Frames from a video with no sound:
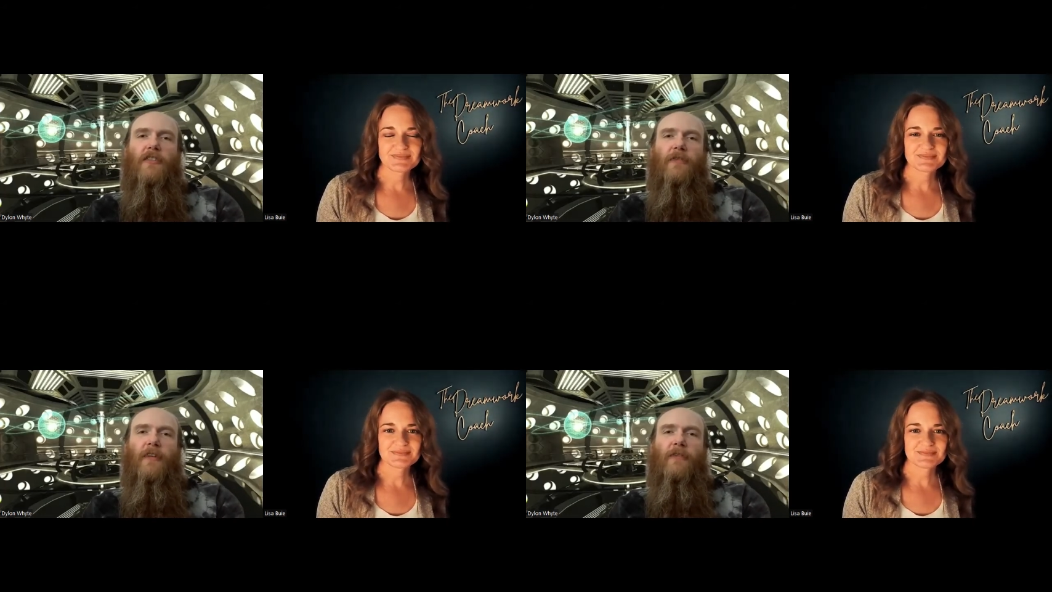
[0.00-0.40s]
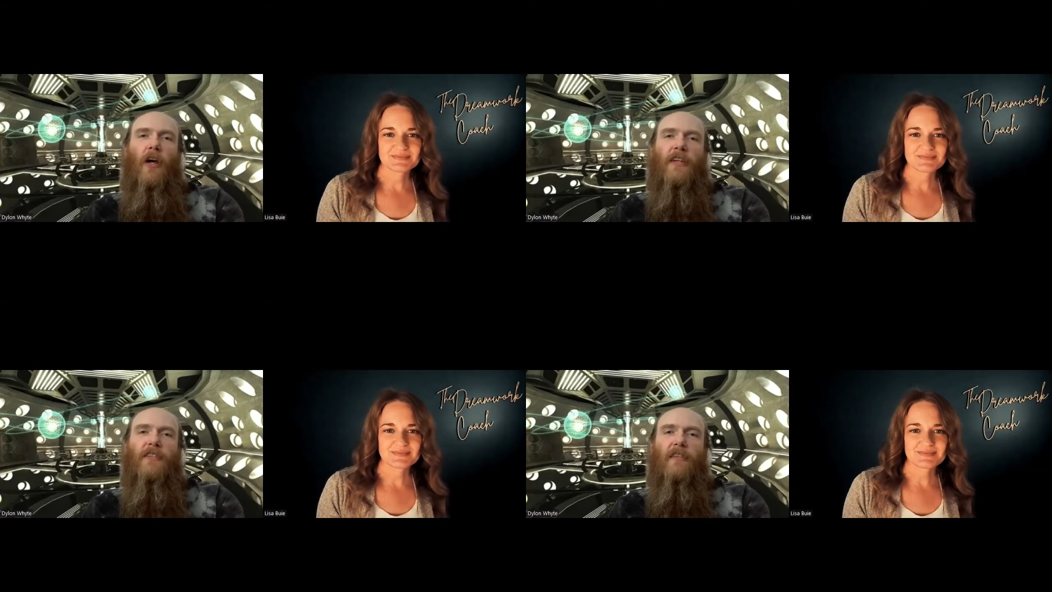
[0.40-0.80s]
Speaker 1: "You've lived
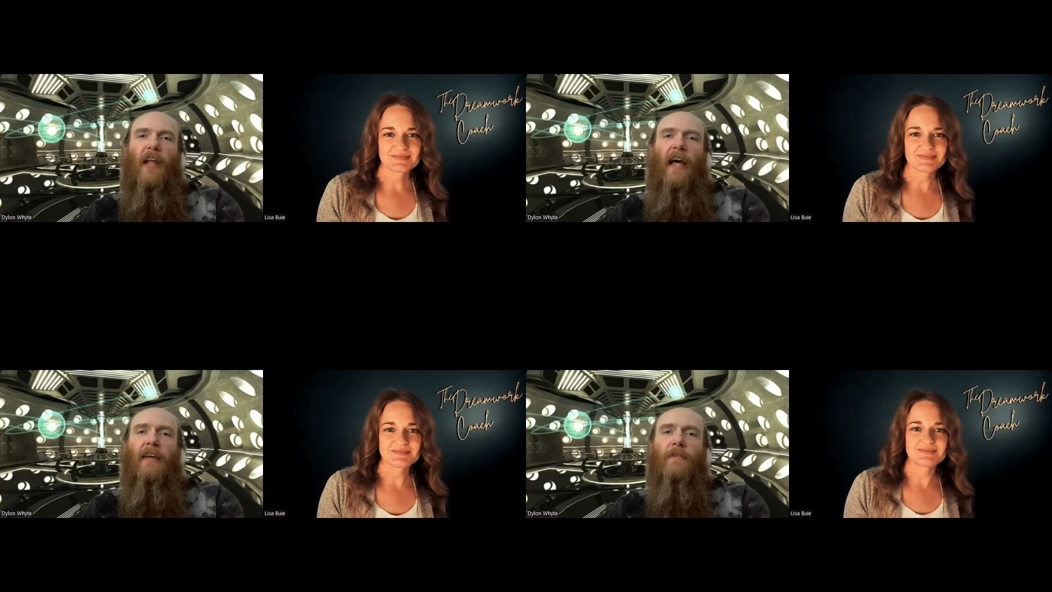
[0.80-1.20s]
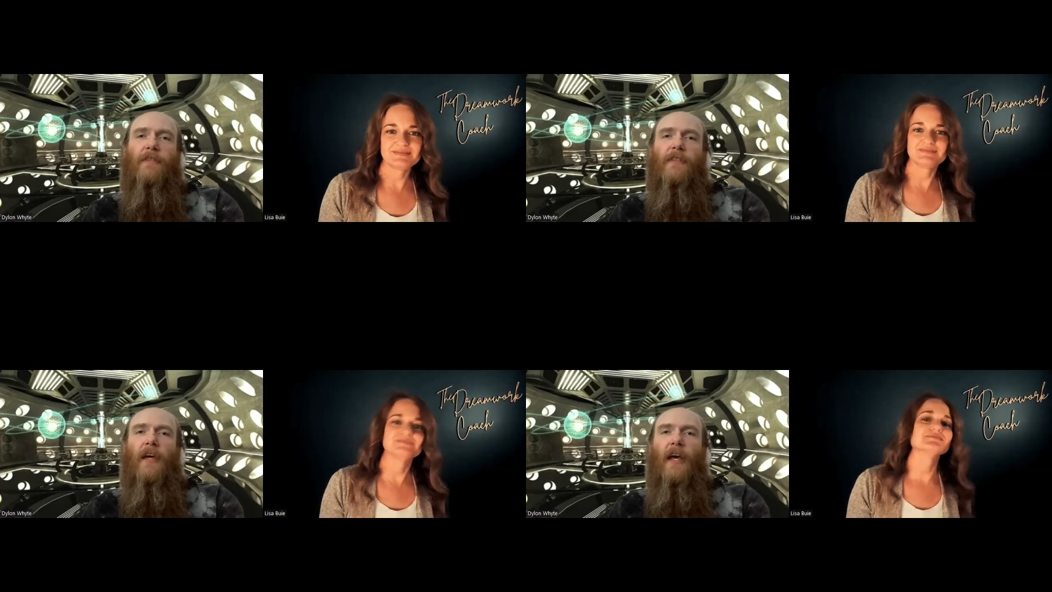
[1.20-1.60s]
lots of
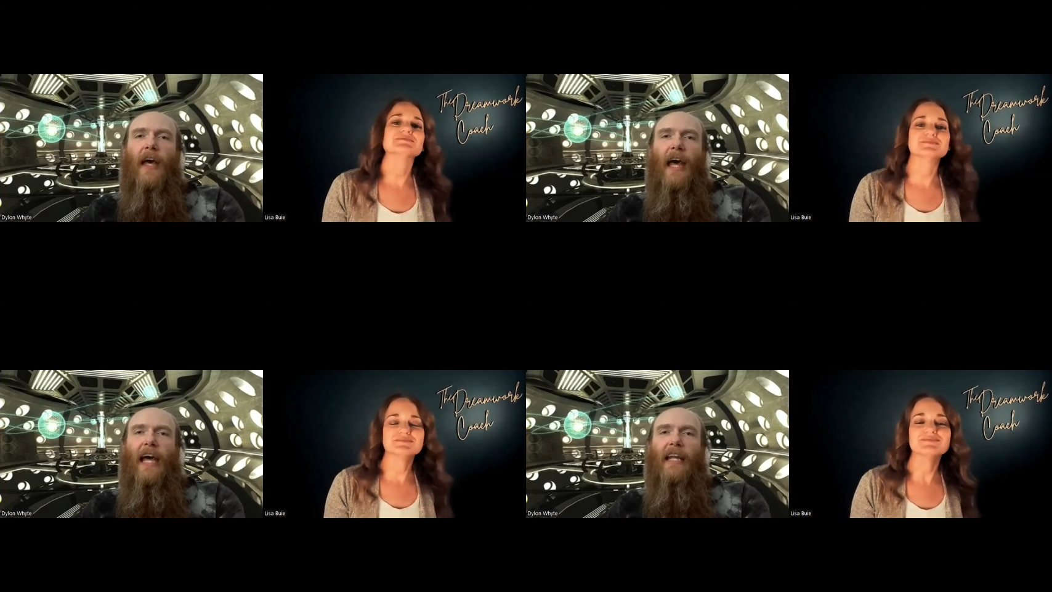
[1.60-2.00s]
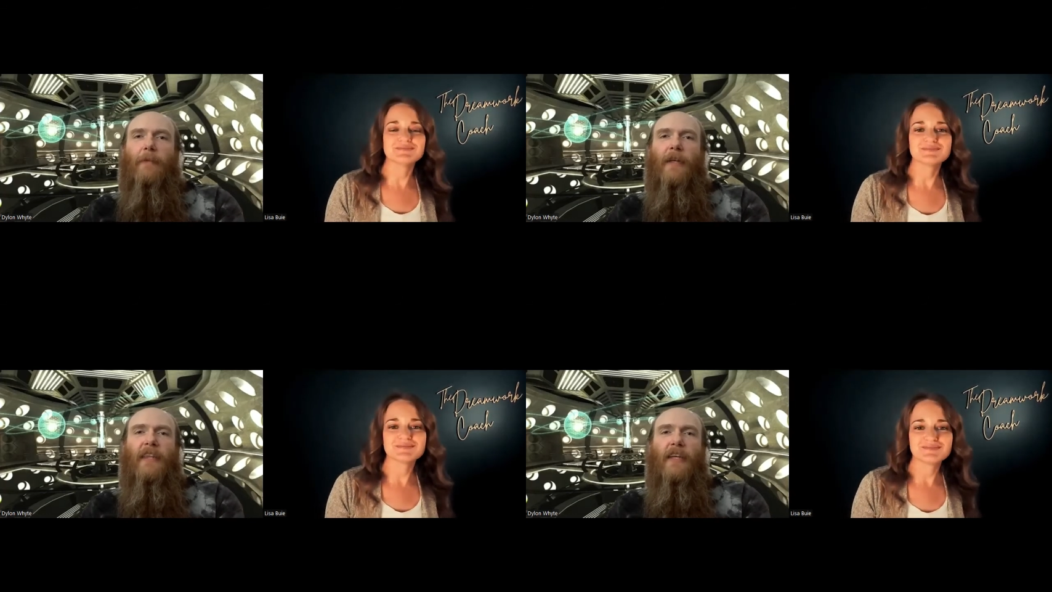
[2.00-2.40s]
lives," and
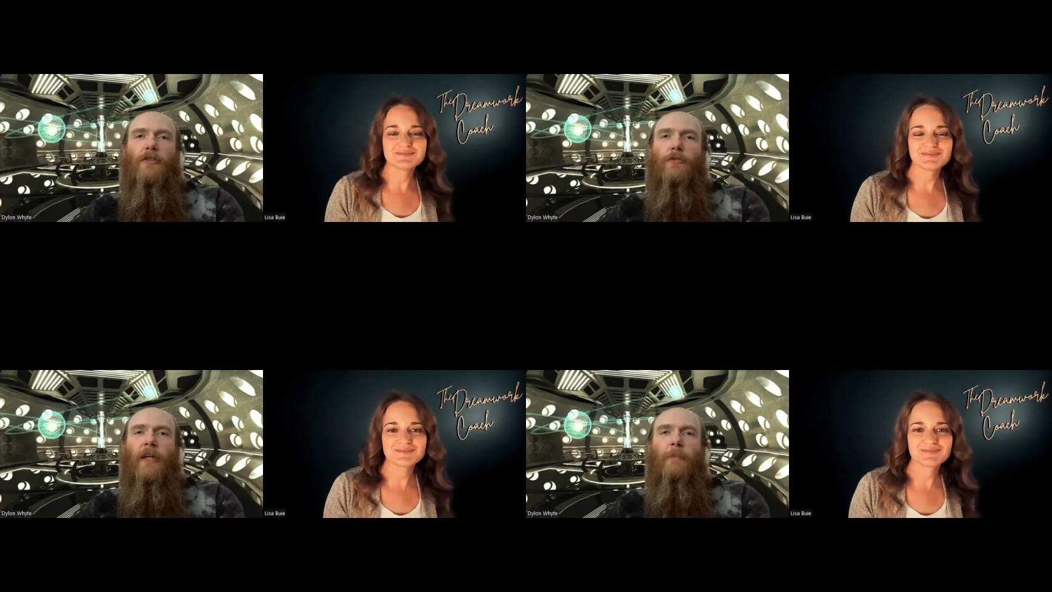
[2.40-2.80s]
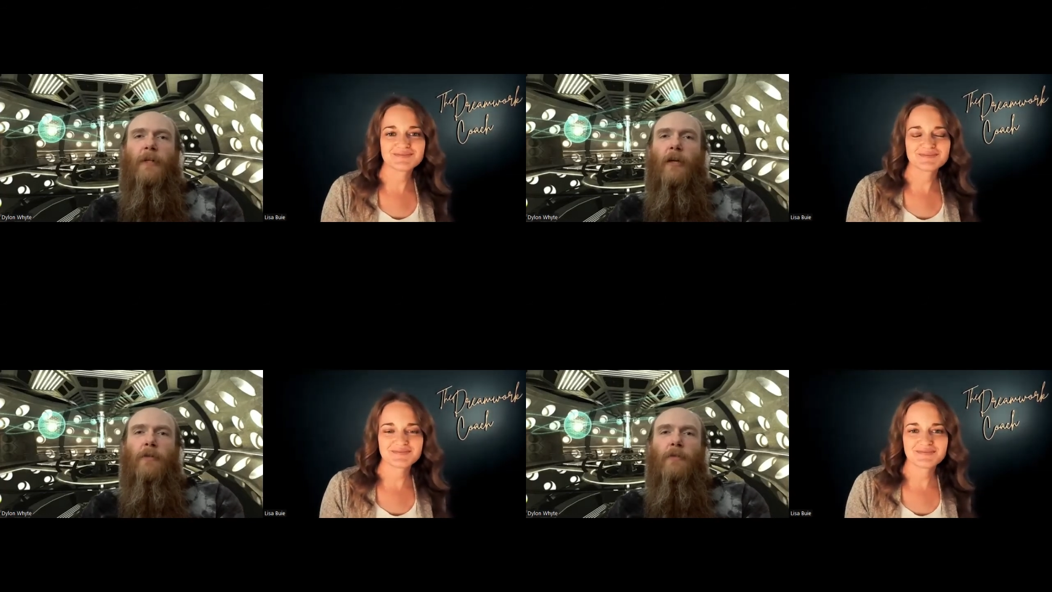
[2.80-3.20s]
I'm like, "That's great,
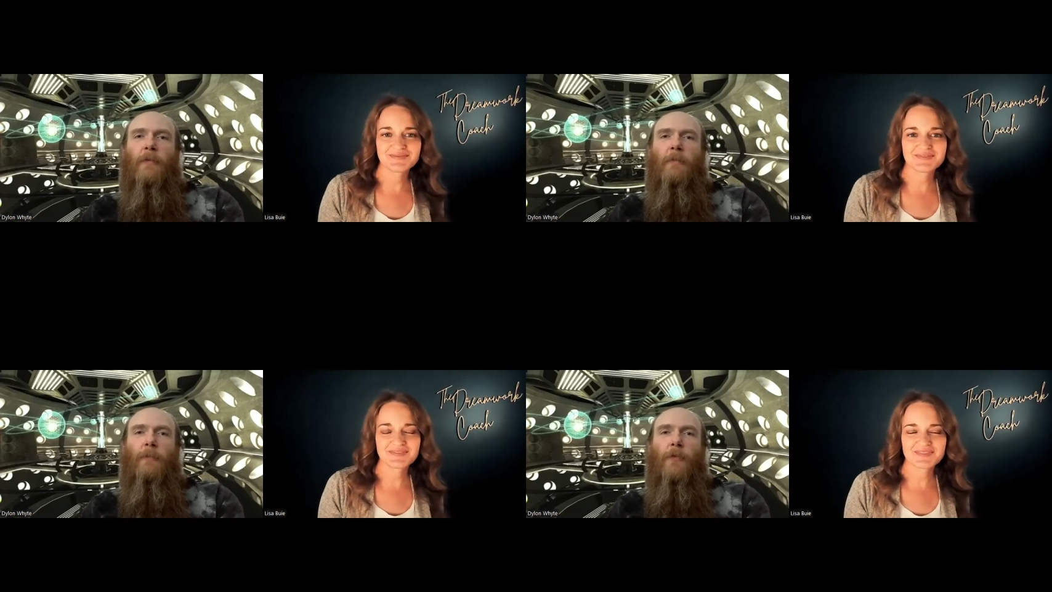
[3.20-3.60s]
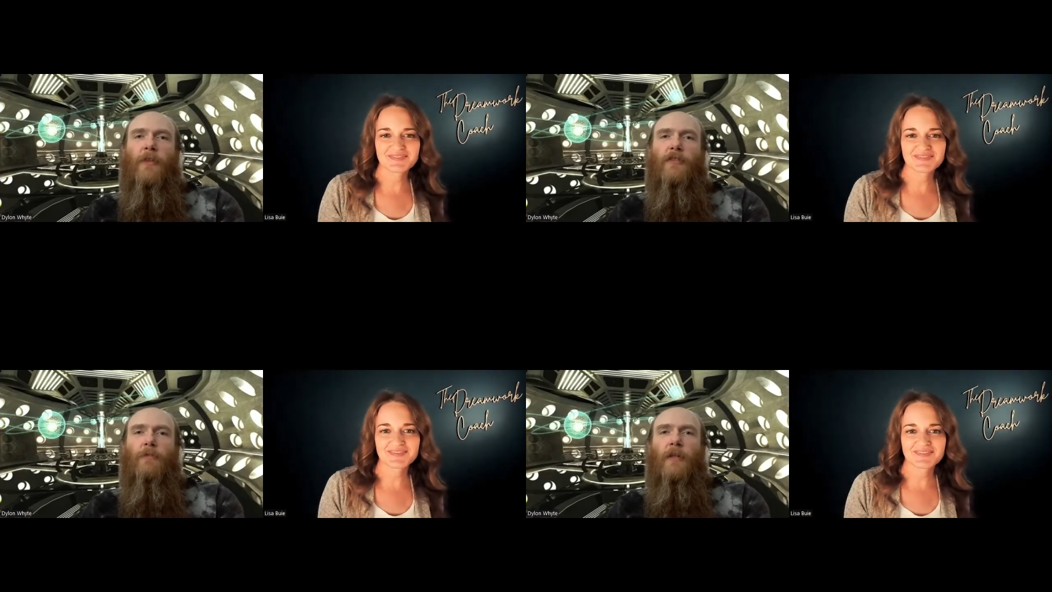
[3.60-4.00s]
but I only remember
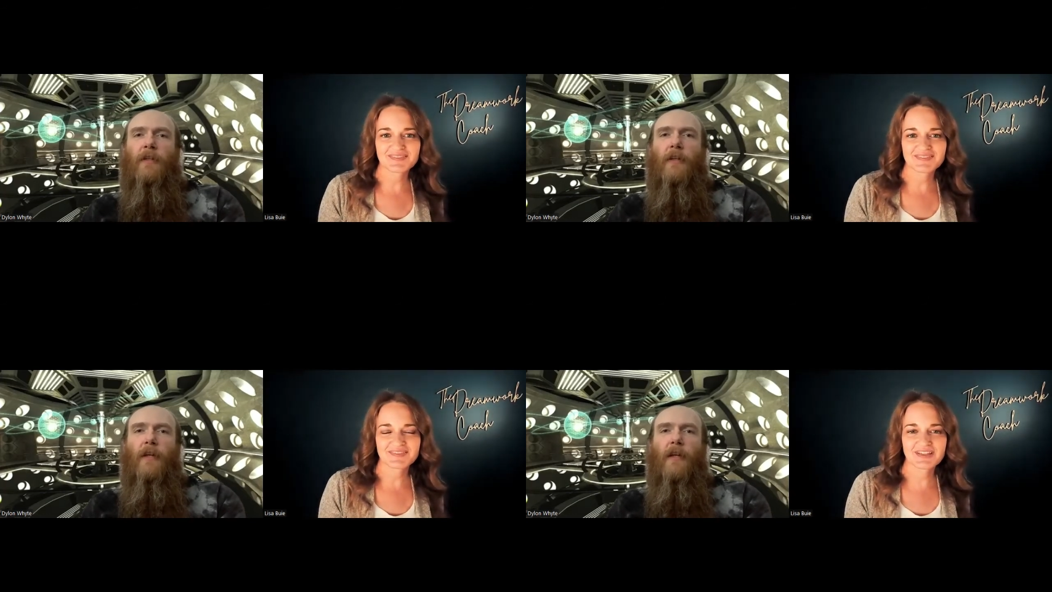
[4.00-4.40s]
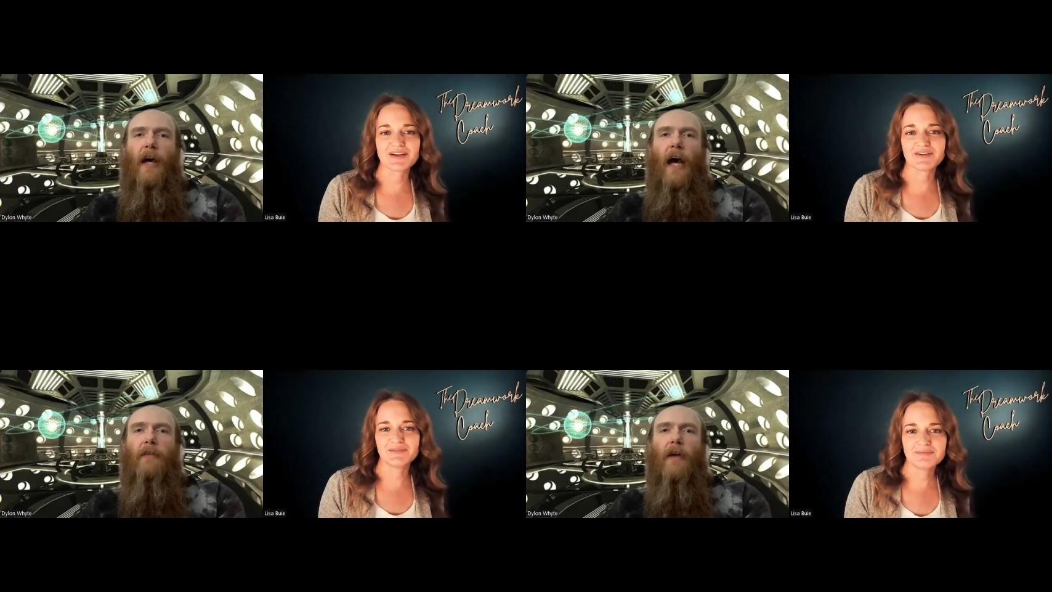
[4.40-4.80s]
this one."
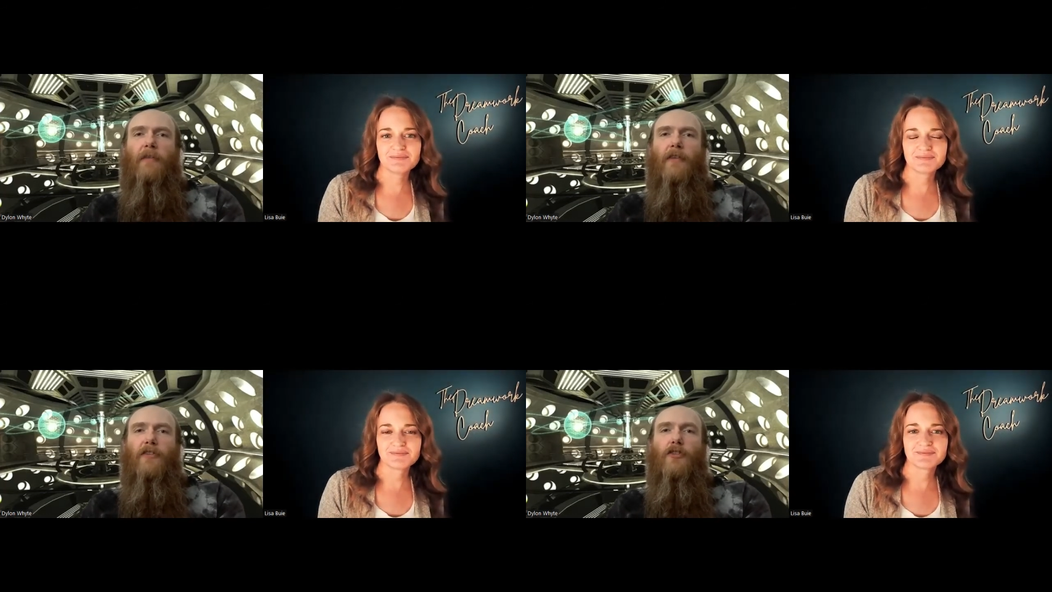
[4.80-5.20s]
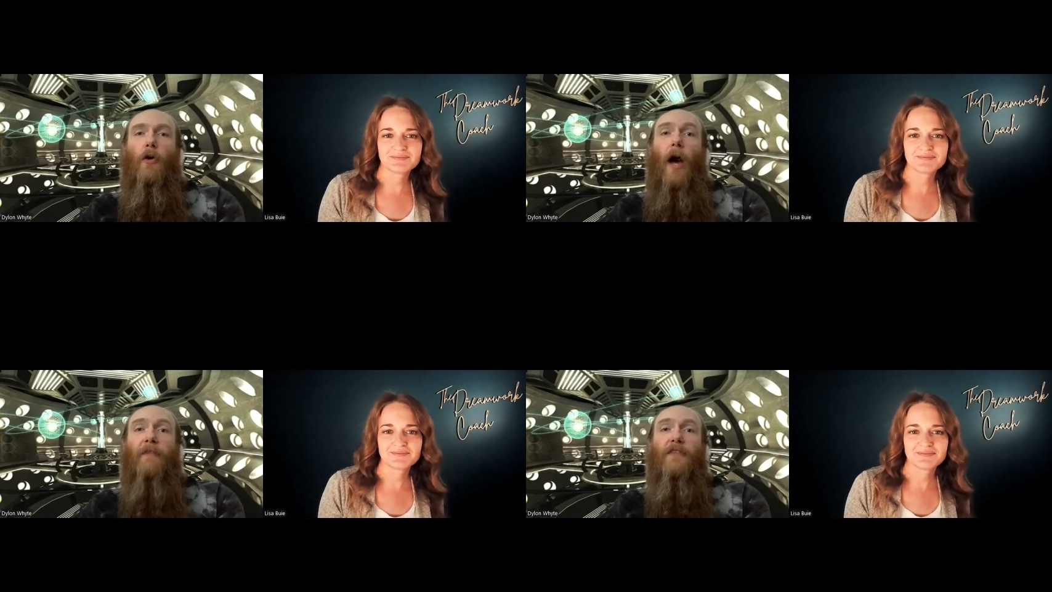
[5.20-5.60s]
Yeah. I, so I've